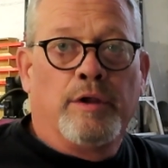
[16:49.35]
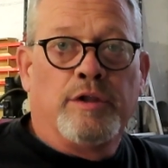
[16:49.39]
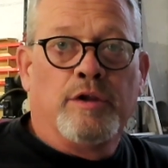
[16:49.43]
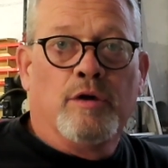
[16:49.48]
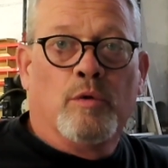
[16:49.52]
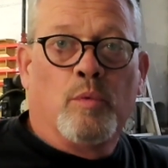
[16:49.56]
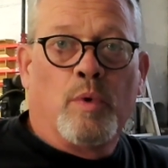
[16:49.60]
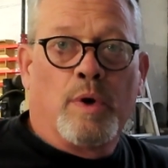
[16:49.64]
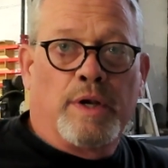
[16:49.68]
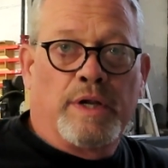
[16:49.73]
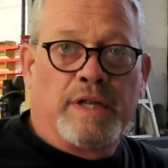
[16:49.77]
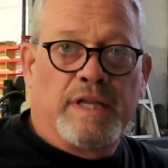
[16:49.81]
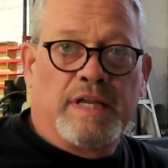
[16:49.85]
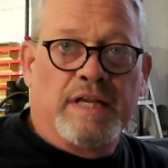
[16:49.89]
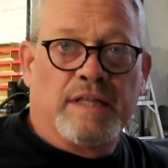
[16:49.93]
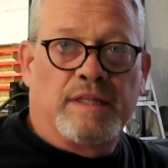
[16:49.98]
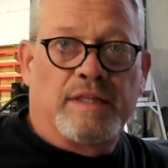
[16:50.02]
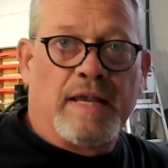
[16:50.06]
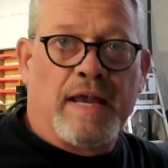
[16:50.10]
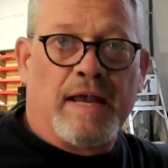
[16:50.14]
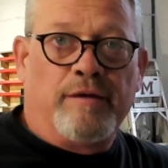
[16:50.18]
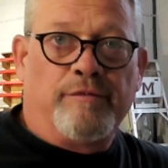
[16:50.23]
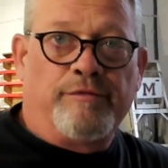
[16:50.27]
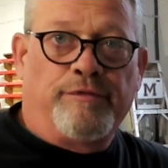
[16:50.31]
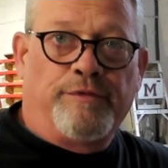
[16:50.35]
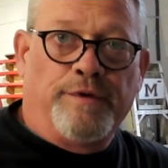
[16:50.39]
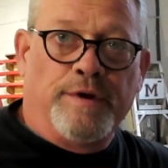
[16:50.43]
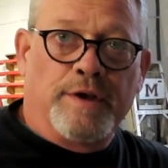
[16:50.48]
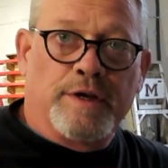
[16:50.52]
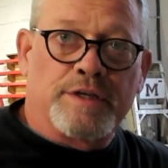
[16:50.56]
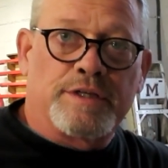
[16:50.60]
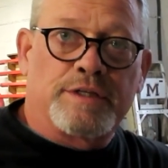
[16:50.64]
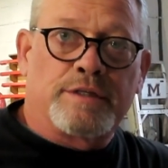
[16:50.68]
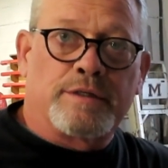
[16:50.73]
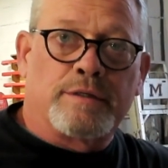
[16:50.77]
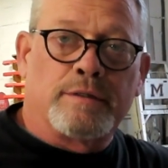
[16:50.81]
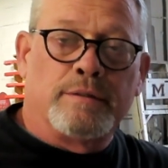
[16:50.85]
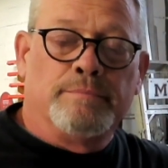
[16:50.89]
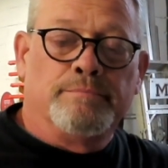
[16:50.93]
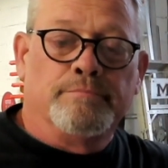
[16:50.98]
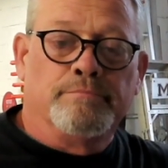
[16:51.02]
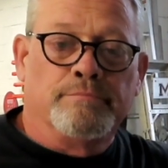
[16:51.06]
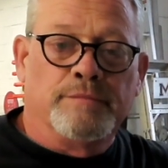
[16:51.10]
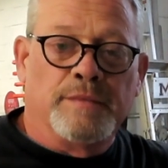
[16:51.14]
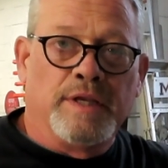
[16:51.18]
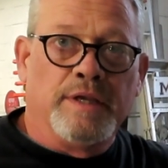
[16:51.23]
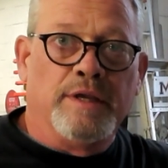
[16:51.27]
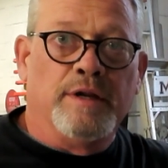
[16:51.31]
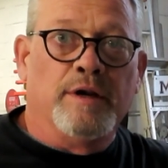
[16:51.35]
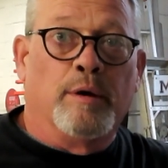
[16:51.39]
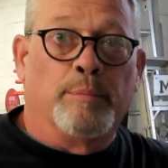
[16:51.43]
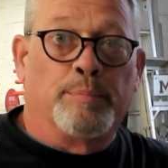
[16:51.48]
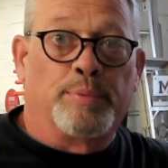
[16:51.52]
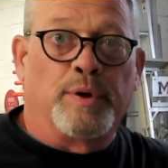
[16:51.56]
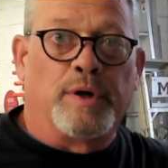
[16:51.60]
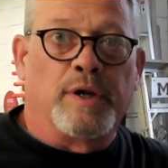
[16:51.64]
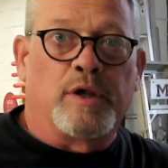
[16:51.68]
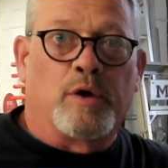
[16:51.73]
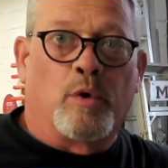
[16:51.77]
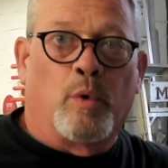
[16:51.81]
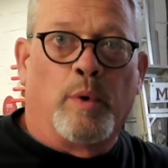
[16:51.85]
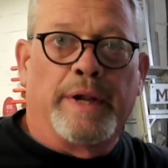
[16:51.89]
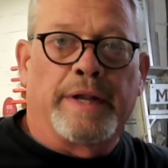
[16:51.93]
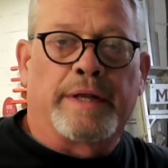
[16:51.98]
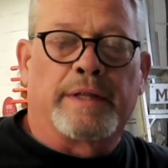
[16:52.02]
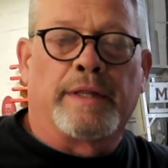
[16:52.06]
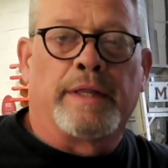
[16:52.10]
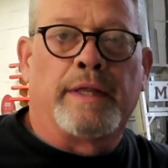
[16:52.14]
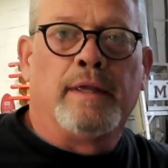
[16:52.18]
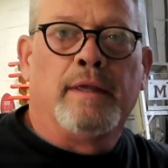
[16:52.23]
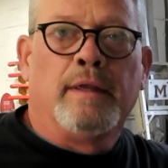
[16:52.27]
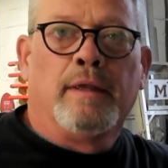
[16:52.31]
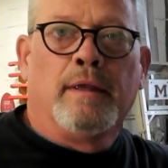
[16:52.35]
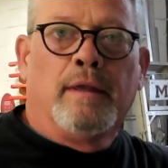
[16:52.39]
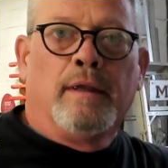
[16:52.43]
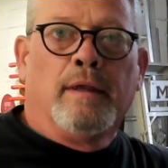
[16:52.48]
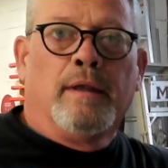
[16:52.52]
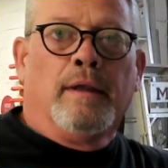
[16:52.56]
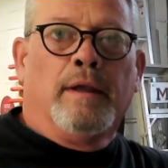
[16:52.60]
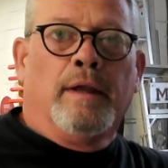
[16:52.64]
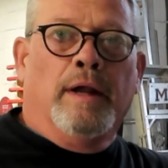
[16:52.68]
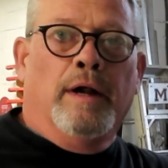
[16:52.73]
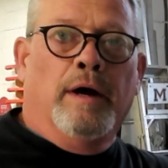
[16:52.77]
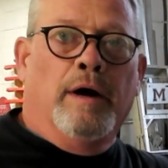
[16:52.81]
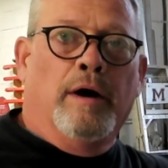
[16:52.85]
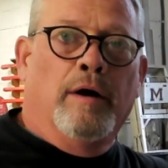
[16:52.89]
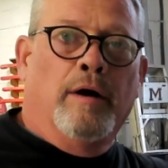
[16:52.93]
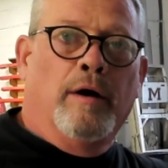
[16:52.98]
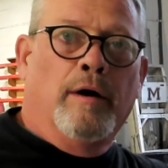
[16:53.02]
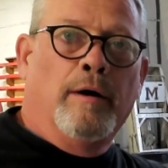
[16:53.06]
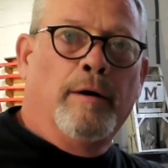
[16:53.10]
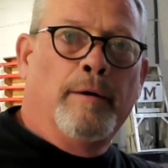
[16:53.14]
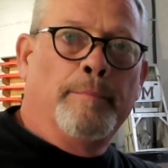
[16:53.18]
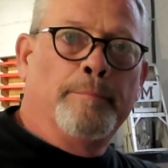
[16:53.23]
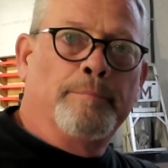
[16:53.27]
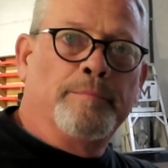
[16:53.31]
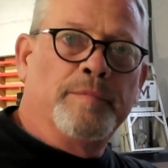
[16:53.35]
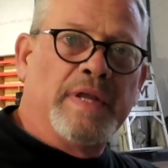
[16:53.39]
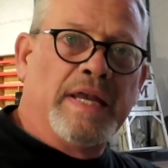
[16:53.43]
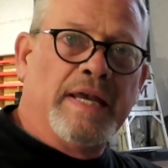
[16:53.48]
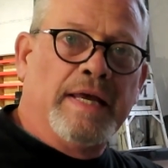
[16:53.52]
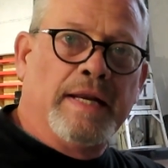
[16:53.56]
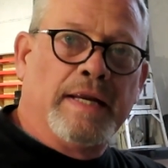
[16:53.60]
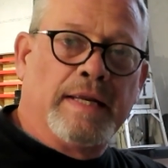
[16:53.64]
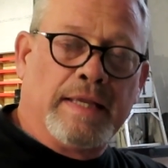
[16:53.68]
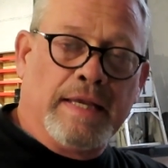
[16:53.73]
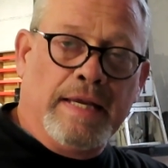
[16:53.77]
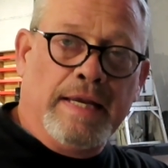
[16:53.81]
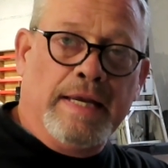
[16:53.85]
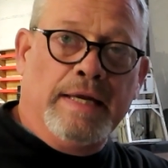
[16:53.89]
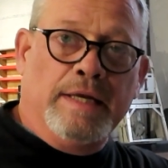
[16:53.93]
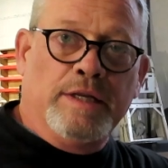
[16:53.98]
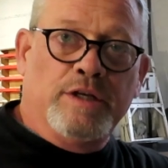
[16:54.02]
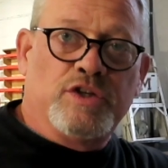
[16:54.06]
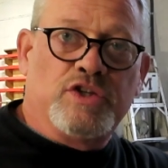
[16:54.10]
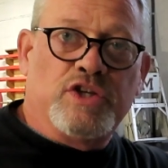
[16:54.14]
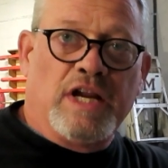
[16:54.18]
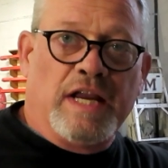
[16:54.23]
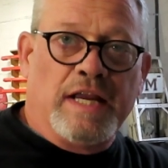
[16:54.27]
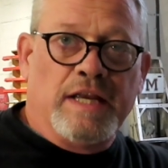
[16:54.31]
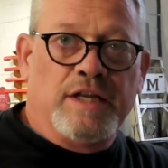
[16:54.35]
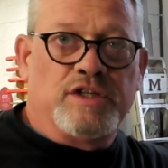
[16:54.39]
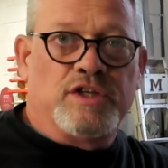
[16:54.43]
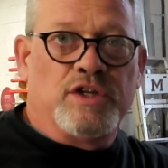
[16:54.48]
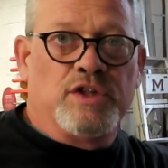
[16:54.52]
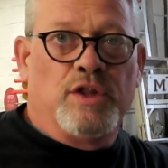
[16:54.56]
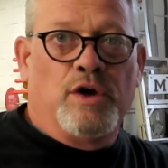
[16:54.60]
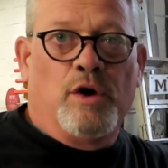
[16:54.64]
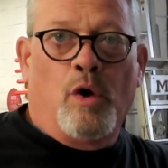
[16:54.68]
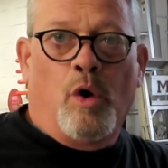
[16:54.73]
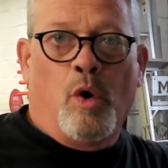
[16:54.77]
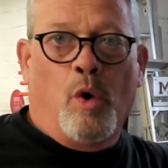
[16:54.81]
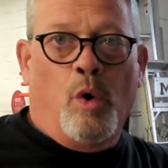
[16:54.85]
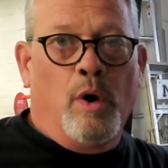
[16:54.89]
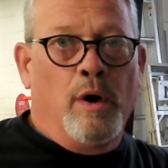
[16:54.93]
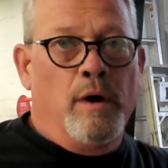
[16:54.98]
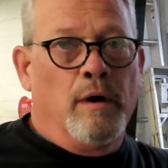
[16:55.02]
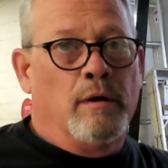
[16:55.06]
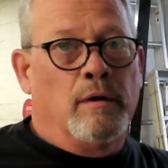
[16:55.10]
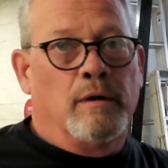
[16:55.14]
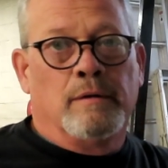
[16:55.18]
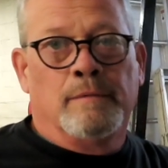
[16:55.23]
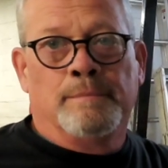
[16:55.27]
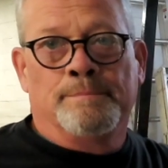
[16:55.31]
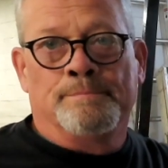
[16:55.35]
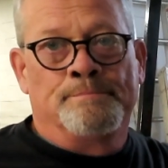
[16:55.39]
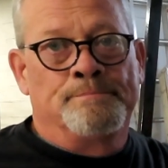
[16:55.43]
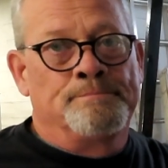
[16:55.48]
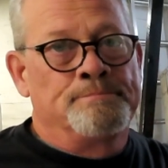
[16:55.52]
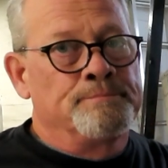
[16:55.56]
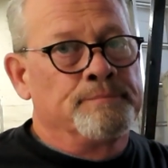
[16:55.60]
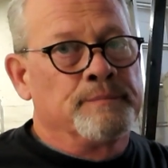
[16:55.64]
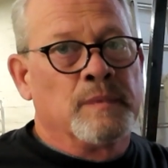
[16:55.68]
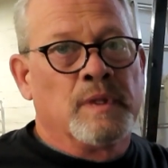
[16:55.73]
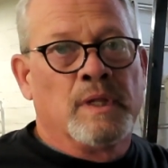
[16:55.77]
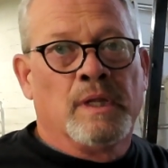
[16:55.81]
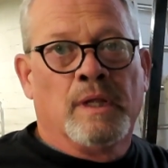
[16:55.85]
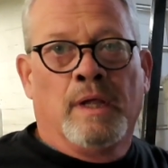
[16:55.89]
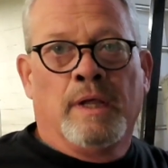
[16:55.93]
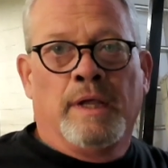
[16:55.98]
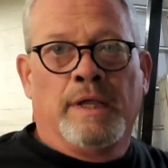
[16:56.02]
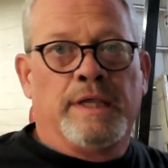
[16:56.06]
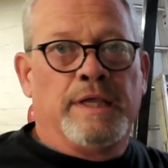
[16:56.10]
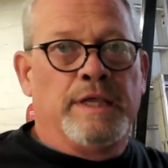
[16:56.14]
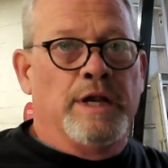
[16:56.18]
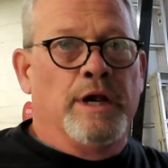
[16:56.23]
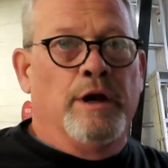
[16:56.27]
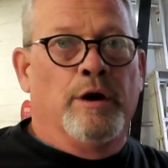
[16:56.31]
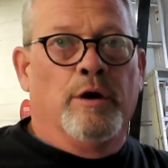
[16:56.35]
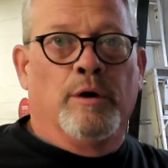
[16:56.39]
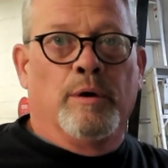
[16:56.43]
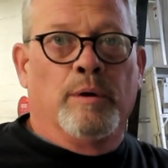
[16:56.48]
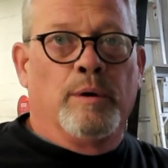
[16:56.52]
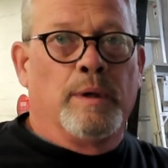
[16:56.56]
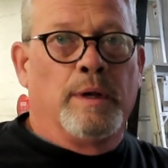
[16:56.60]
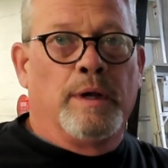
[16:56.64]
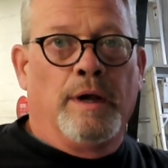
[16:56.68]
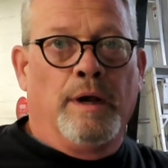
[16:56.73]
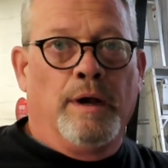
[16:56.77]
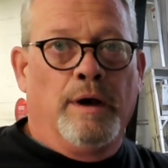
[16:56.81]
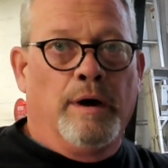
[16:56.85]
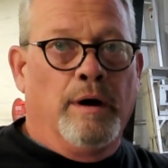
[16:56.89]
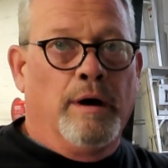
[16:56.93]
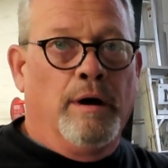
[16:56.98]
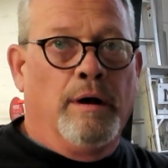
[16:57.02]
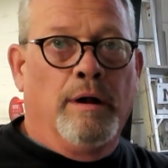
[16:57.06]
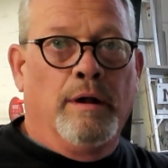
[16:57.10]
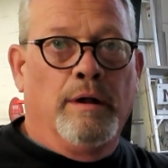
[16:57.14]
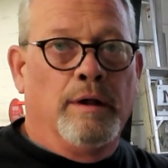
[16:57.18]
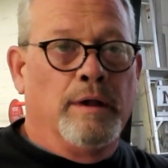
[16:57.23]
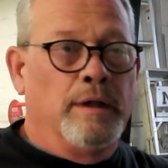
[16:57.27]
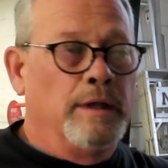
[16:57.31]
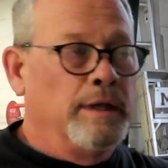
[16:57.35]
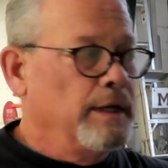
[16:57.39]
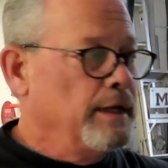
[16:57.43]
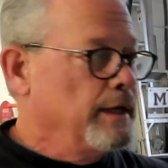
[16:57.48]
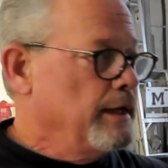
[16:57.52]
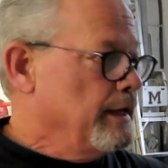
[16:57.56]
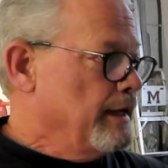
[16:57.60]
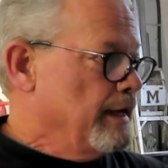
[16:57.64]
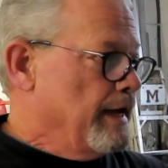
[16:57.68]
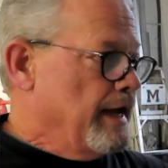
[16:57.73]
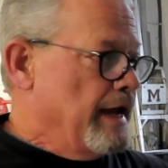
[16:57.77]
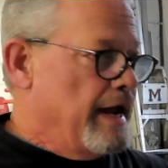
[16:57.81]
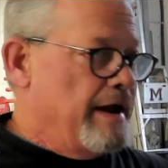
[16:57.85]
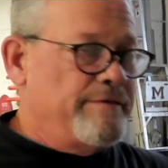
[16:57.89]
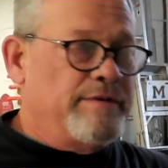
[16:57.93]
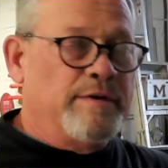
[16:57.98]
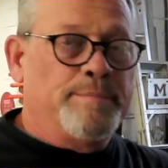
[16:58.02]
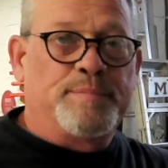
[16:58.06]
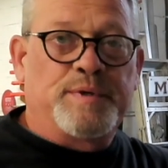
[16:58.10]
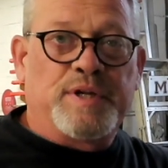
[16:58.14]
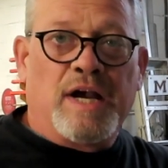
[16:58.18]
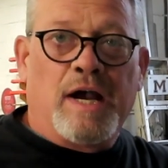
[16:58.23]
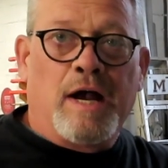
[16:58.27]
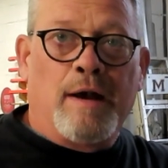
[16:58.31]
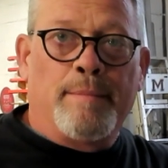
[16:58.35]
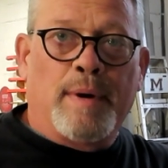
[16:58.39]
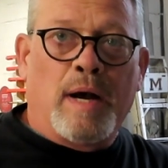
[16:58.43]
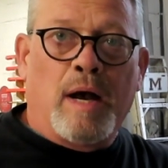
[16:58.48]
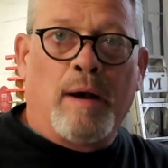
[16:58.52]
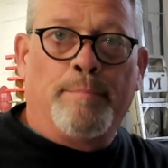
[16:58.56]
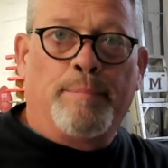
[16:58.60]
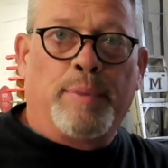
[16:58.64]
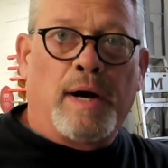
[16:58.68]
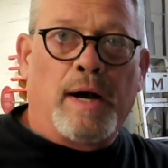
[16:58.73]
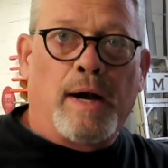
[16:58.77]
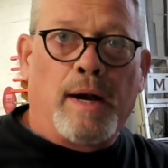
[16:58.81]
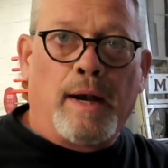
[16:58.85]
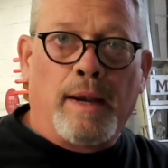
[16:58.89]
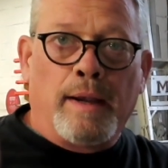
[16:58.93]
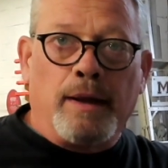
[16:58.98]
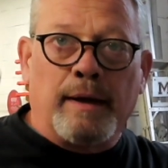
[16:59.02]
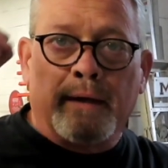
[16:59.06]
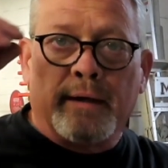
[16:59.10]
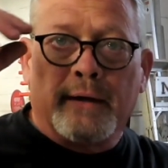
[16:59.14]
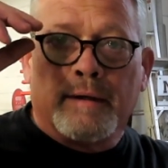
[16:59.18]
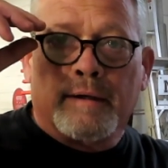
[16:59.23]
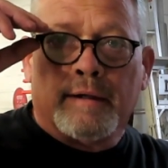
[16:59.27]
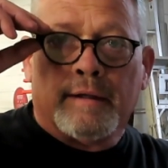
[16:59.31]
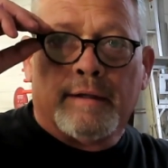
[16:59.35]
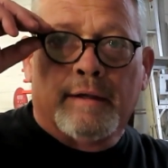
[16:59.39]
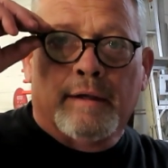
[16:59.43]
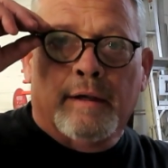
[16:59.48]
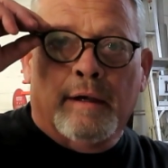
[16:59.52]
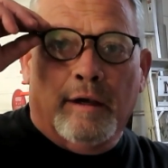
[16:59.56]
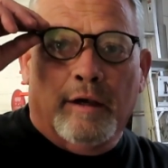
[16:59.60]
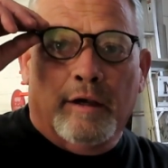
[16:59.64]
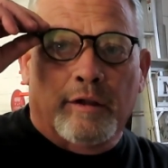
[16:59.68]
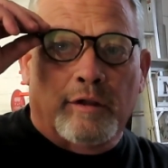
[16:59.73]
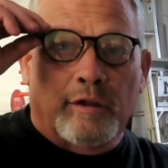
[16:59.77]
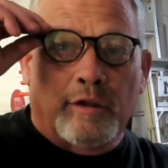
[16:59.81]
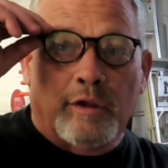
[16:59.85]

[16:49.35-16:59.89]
You'll want to get that fixed, you know, pretty quickly. And again, changing the oil, you know, every time I buy a